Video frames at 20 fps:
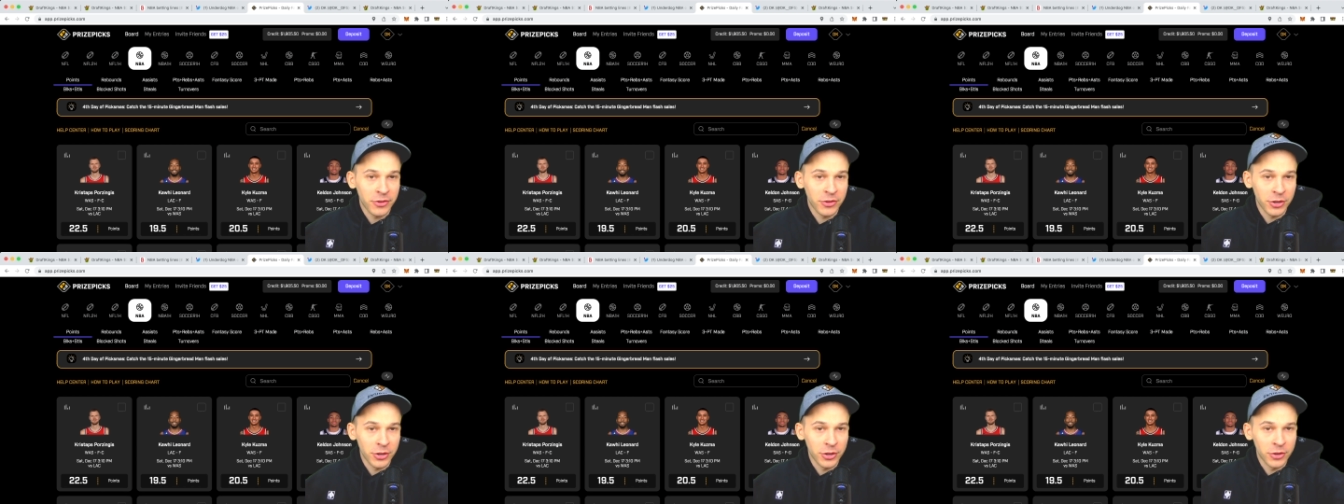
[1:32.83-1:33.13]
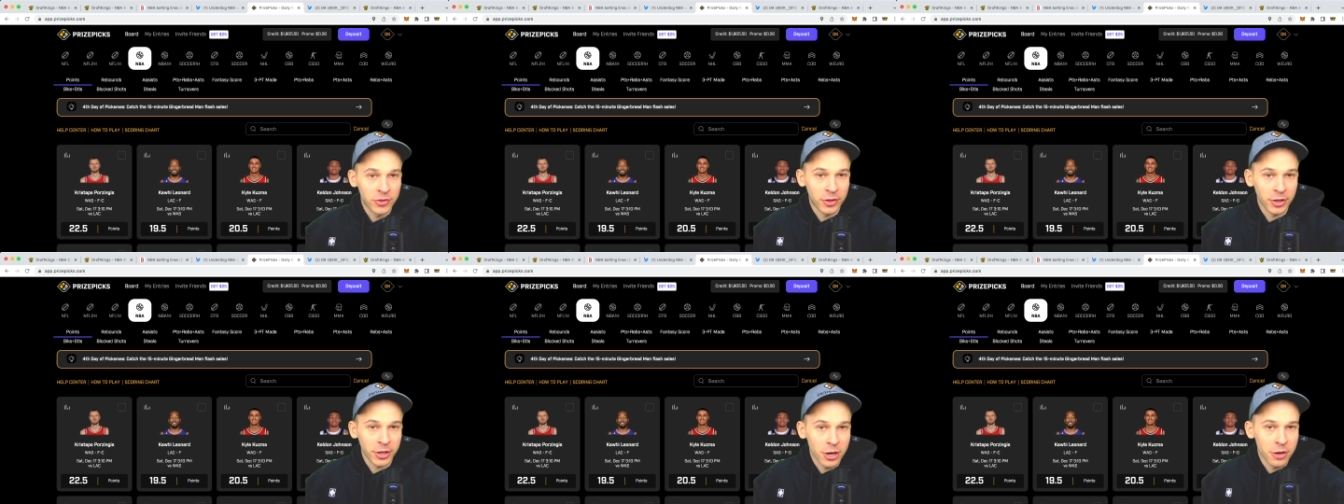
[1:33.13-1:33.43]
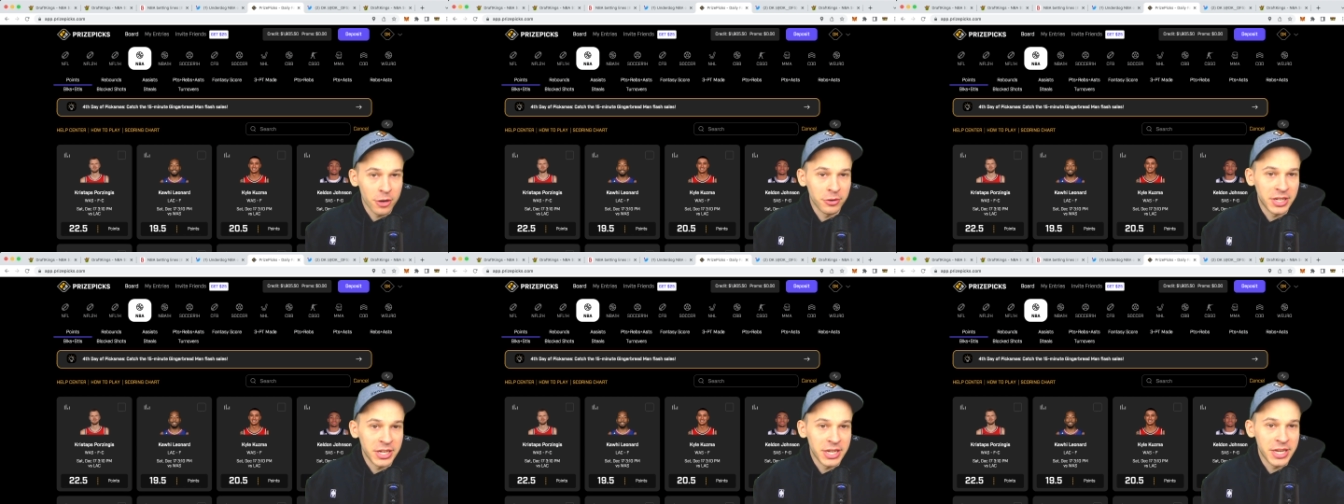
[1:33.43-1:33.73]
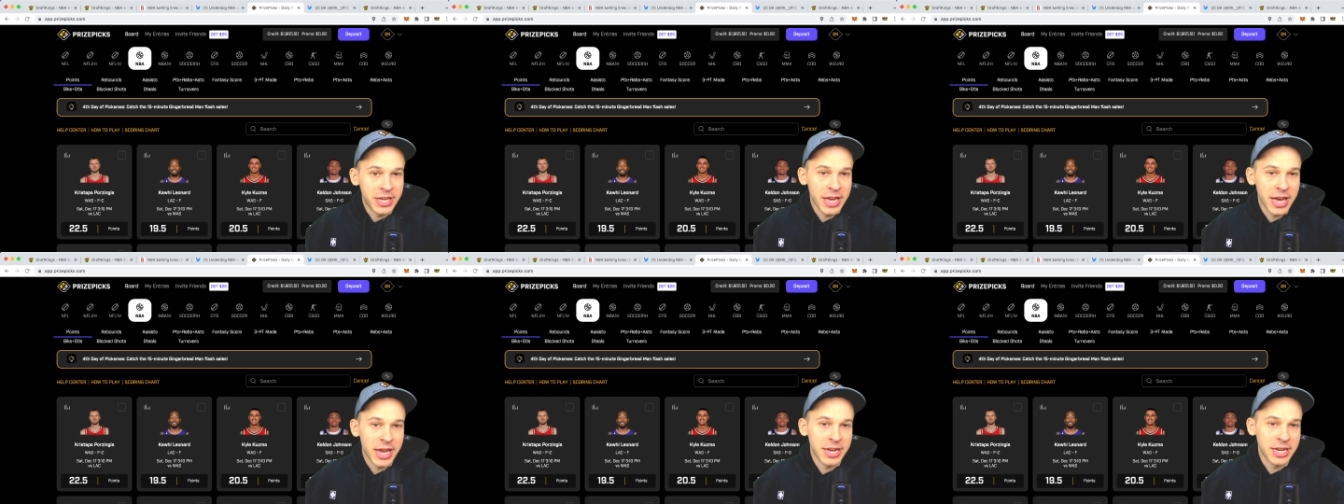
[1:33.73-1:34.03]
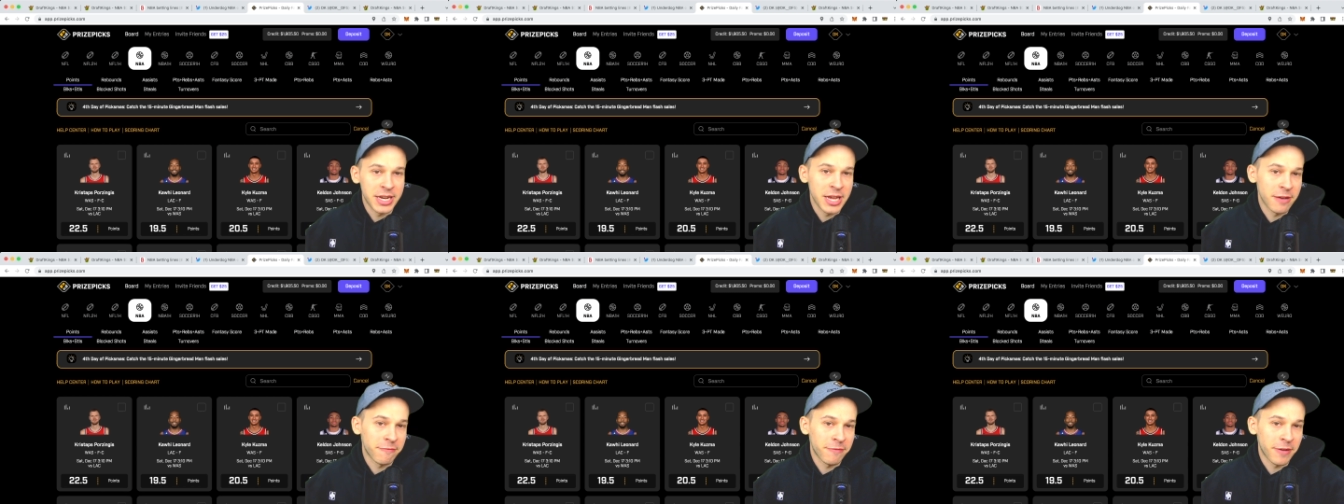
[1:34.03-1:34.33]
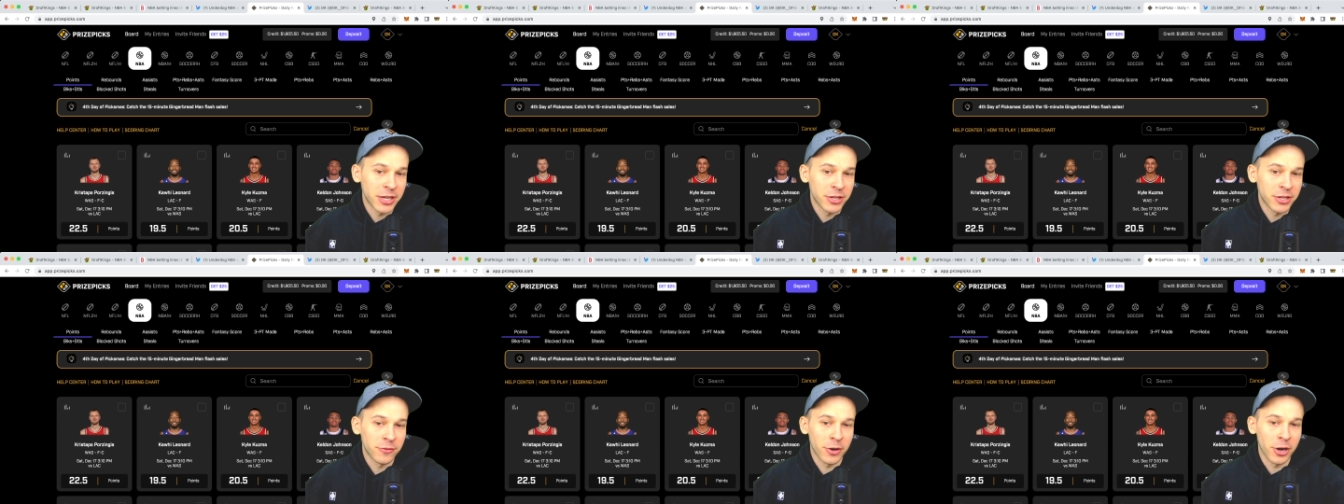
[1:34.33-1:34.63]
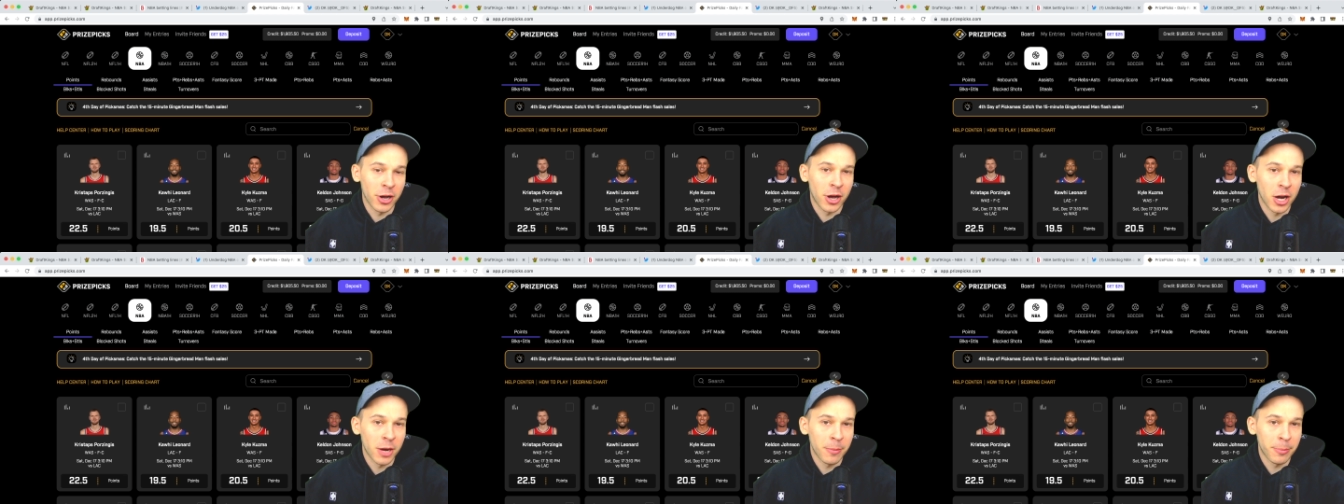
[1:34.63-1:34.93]
you can use the code DKDFS for
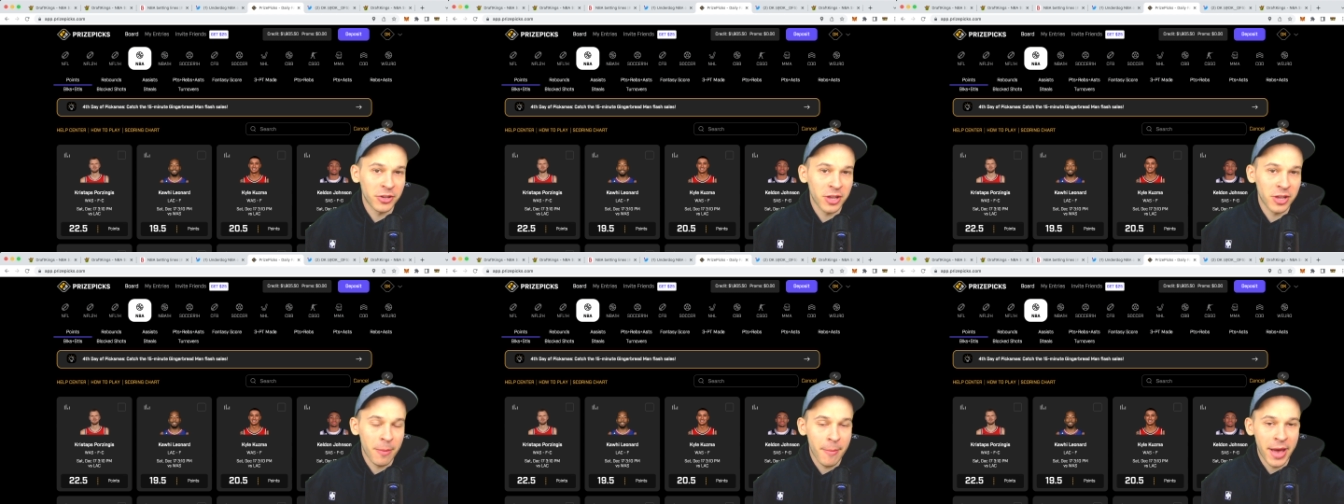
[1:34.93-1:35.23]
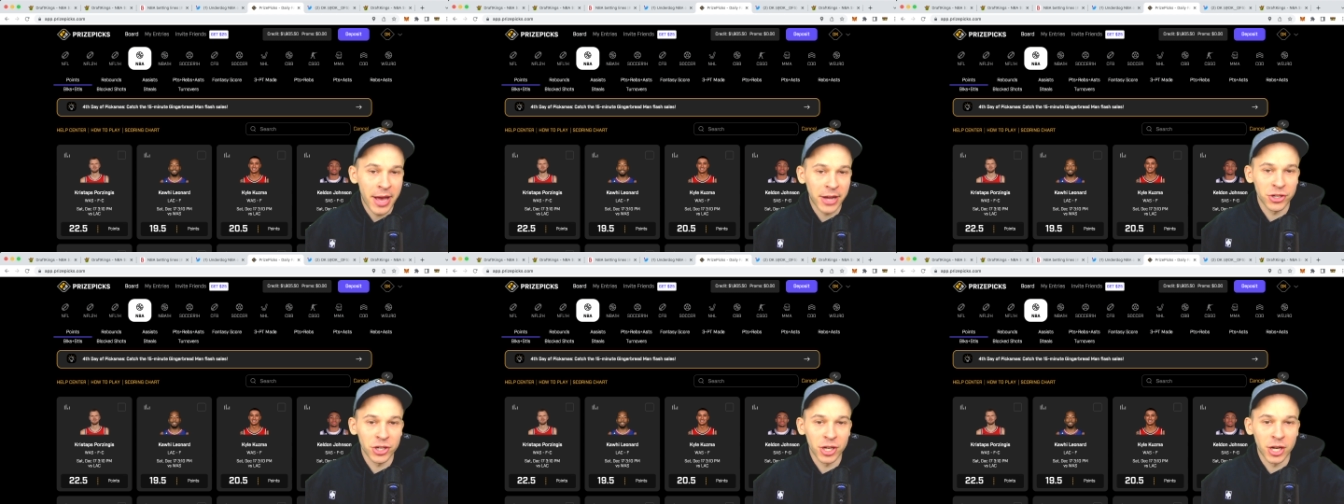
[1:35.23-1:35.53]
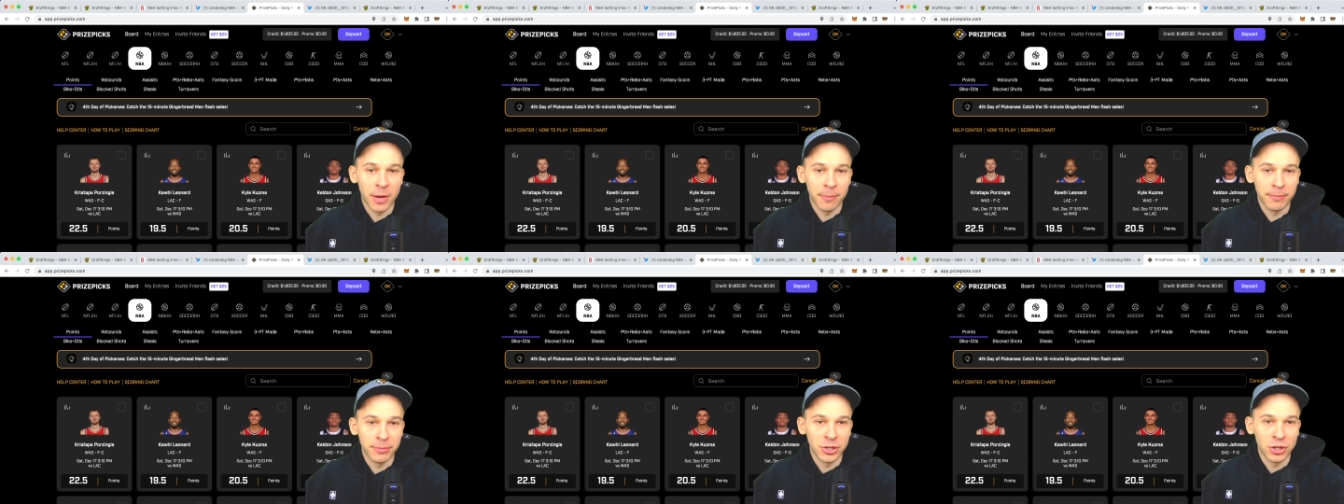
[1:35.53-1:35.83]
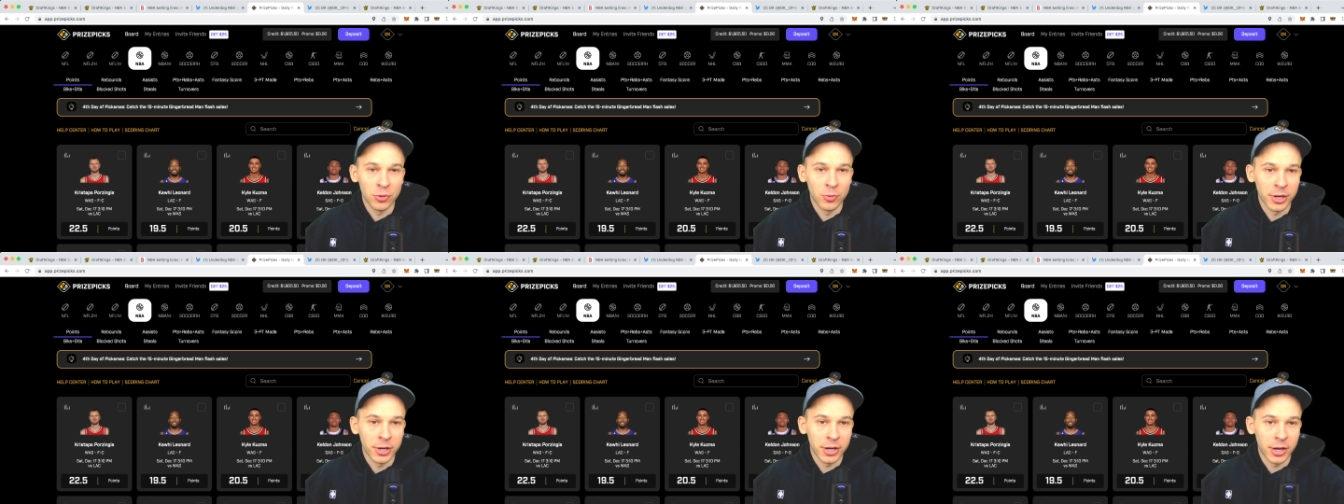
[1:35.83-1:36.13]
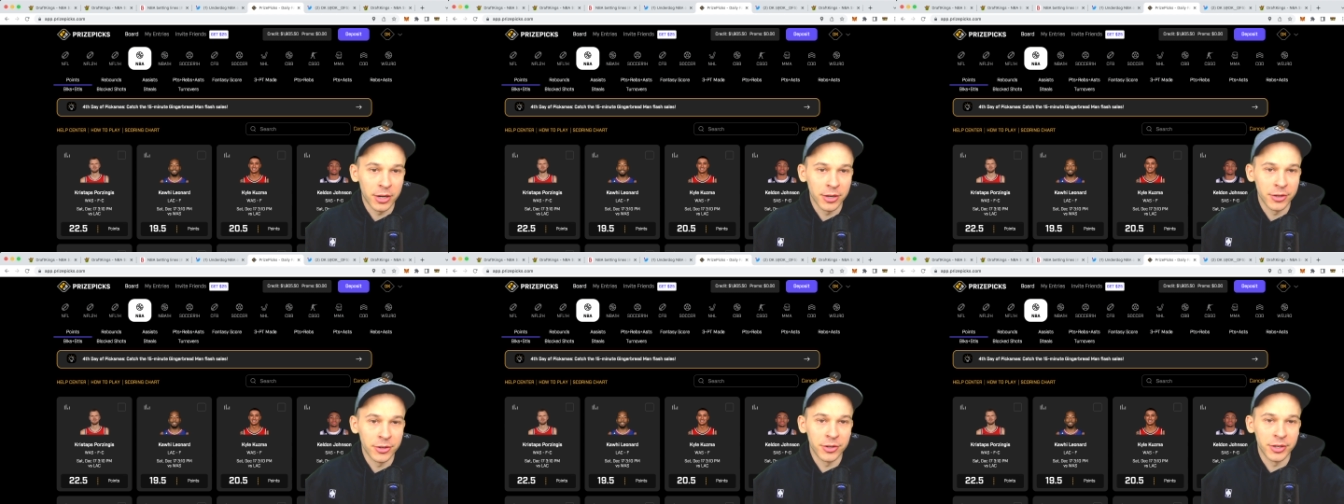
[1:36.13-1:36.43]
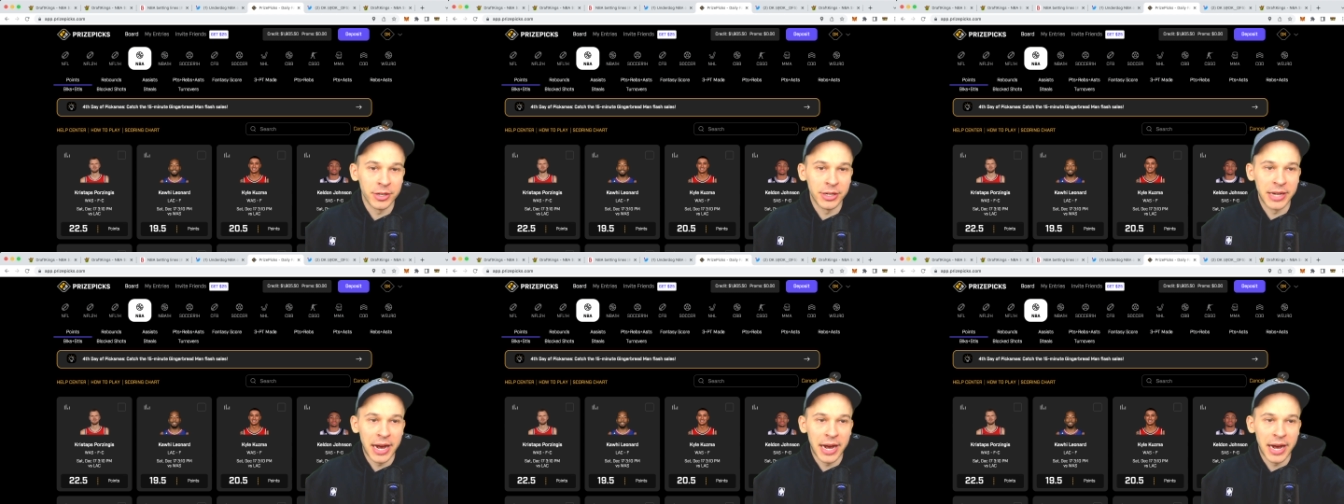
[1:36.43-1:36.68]
a 100% match up to $100.